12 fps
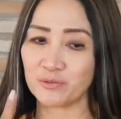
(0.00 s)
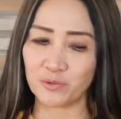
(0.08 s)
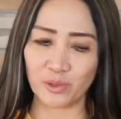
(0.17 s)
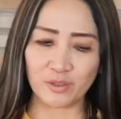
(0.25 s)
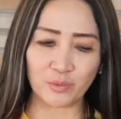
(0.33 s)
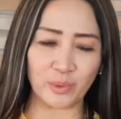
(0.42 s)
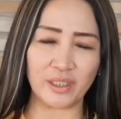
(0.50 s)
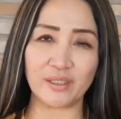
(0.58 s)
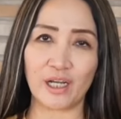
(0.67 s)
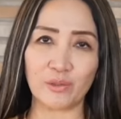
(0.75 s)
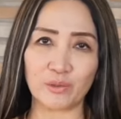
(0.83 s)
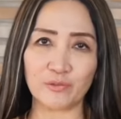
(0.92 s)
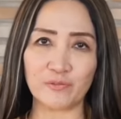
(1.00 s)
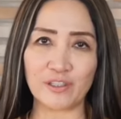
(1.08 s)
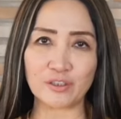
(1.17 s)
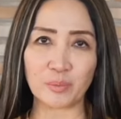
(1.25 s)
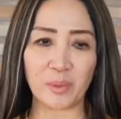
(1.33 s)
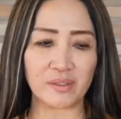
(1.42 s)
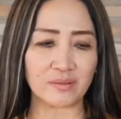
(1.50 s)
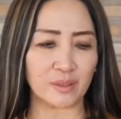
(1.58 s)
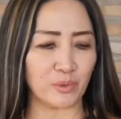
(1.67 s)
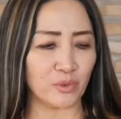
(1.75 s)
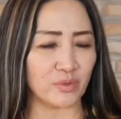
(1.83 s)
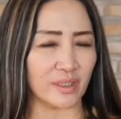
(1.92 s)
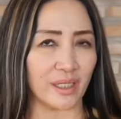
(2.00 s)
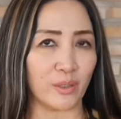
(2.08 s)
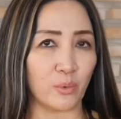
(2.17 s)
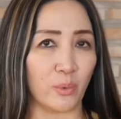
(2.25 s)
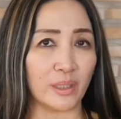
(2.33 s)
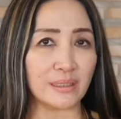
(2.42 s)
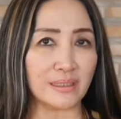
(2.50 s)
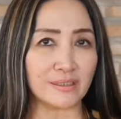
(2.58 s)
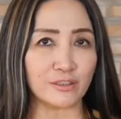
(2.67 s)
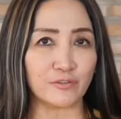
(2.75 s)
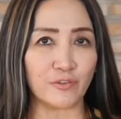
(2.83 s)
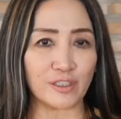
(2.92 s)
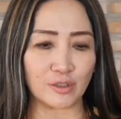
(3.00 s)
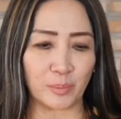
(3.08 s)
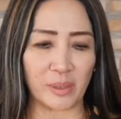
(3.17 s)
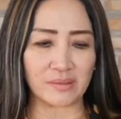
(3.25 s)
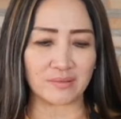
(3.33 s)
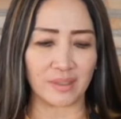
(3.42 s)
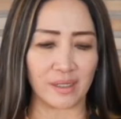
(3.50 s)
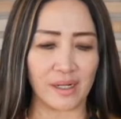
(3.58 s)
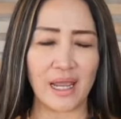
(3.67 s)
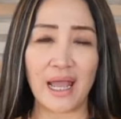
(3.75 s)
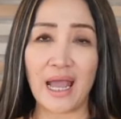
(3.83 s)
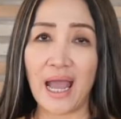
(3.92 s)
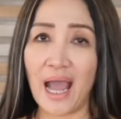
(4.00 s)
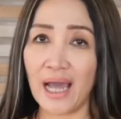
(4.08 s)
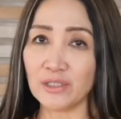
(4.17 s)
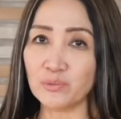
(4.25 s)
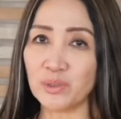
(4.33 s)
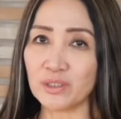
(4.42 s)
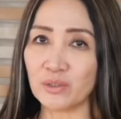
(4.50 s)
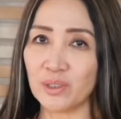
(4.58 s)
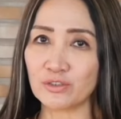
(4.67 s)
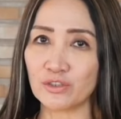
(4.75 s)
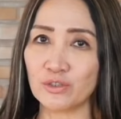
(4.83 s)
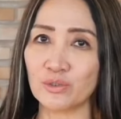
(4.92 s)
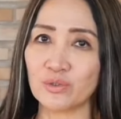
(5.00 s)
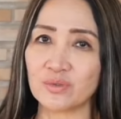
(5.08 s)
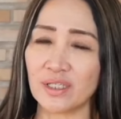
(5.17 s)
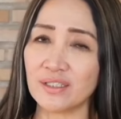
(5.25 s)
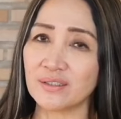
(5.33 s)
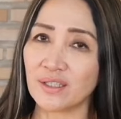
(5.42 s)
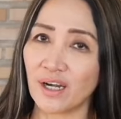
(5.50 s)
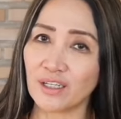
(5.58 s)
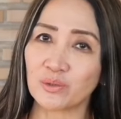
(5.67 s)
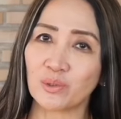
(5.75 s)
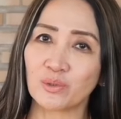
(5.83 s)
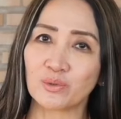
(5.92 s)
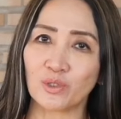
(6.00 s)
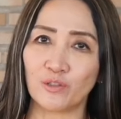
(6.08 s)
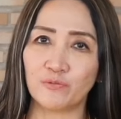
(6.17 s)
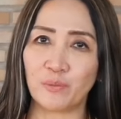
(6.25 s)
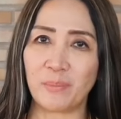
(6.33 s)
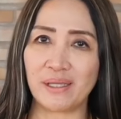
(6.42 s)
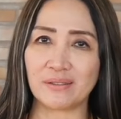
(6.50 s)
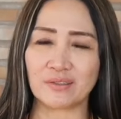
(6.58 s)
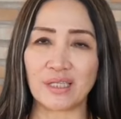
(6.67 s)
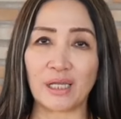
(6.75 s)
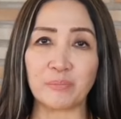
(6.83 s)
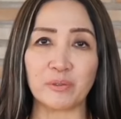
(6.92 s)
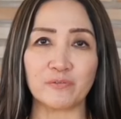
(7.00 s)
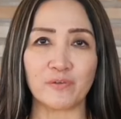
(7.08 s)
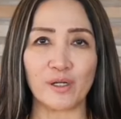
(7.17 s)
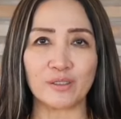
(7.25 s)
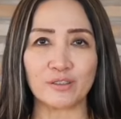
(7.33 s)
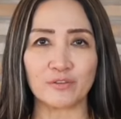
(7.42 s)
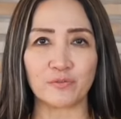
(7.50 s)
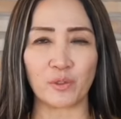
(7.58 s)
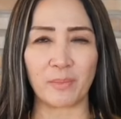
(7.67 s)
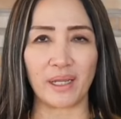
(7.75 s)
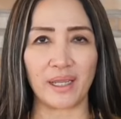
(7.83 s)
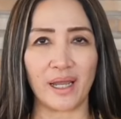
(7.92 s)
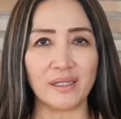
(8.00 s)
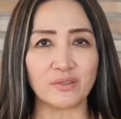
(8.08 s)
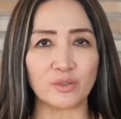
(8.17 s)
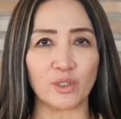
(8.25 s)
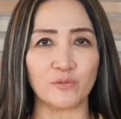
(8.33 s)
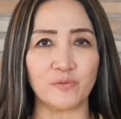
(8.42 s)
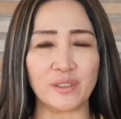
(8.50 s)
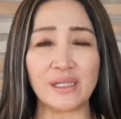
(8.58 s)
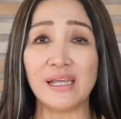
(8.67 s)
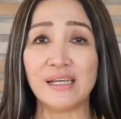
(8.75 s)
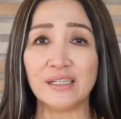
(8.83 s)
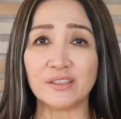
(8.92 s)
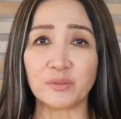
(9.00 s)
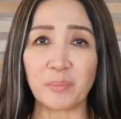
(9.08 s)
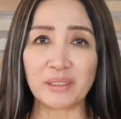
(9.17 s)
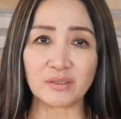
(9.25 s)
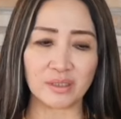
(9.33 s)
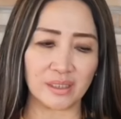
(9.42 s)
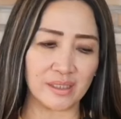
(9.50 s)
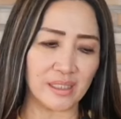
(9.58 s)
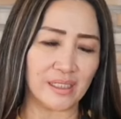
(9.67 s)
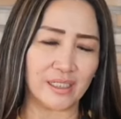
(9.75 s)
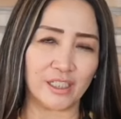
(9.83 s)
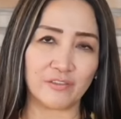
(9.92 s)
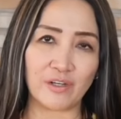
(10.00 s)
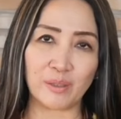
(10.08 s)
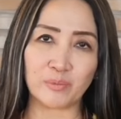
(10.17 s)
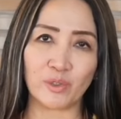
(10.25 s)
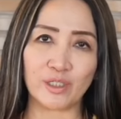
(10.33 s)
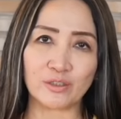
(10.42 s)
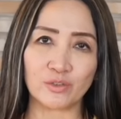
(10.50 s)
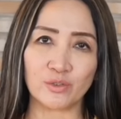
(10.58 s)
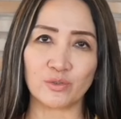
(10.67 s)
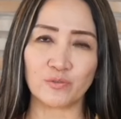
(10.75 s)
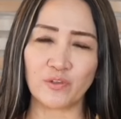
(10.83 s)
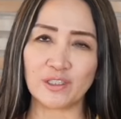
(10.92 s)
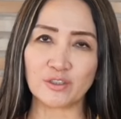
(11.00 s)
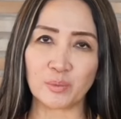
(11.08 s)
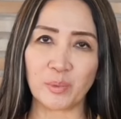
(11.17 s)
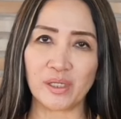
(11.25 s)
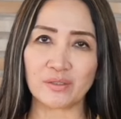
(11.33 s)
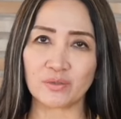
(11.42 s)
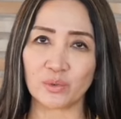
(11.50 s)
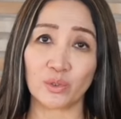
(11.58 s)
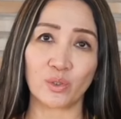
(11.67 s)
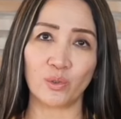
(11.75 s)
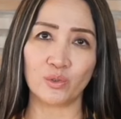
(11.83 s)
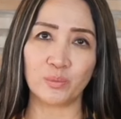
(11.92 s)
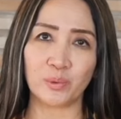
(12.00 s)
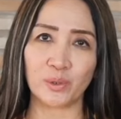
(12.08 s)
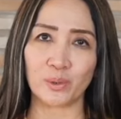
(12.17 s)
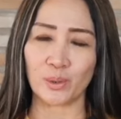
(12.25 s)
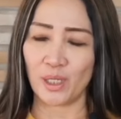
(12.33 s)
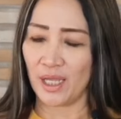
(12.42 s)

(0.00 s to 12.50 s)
Of course, we need our French press. I'm using a 1 liter French press here, and we are going to use a dark roast coffee beans. I prefer this for my iced coffee, especially if I'm going to use French press or cold brew.